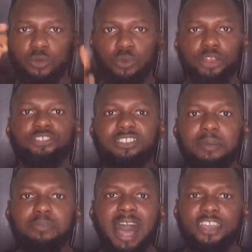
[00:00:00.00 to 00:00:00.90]
runs
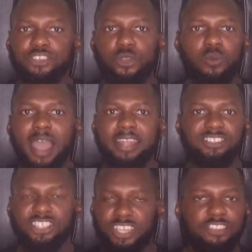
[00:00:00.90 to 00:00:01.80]
them by you
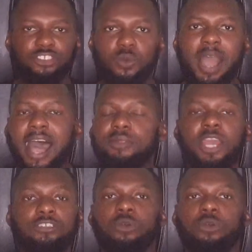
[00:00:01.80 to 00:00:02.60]
and she kicks you out.